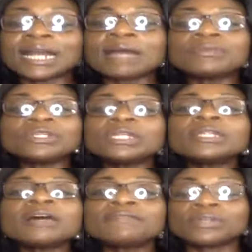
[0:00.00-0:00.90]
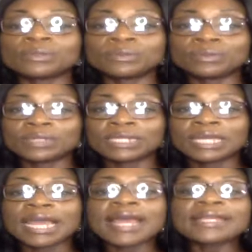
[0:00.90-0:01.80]
I'm going to love you.
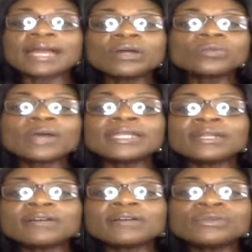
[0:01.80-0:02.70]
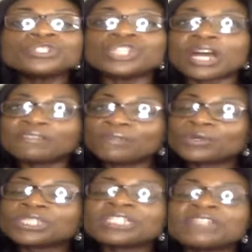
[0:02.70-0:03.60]
And how do I love you? John
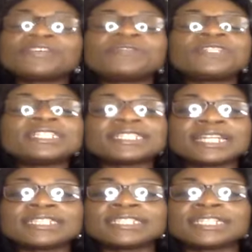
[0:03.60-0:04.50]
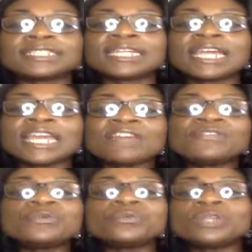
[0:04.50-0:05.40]
14, 15 says it.
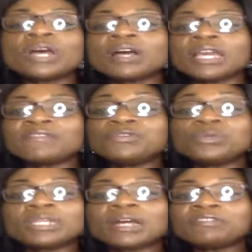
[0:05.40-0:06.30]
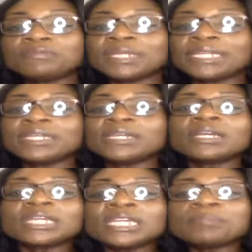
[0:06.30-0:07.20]
If you love if you love me,
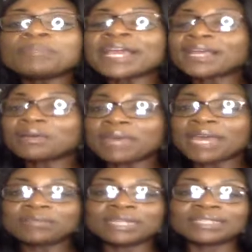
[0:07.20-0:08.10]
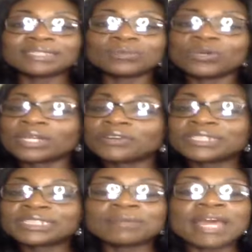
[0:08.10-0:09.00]
keep my commandments. What are
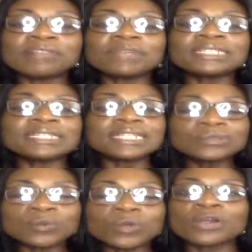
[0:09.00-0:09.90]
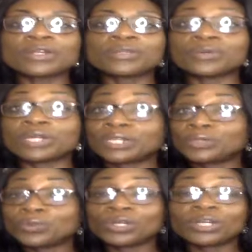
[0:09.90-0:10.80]
his commandments? His word. What are
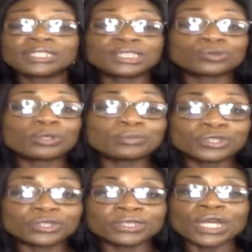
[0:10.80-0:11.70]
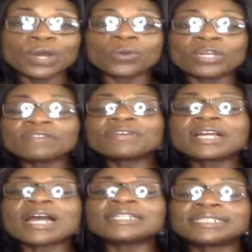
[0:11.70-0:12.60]
the word? The scriptures. Whatever
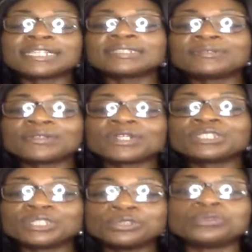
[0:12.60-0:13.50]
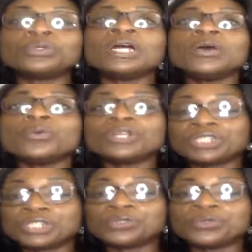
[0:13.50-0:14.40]
God says for us to do, we're
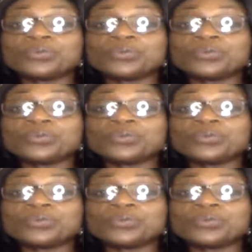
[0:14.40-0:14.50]
to do.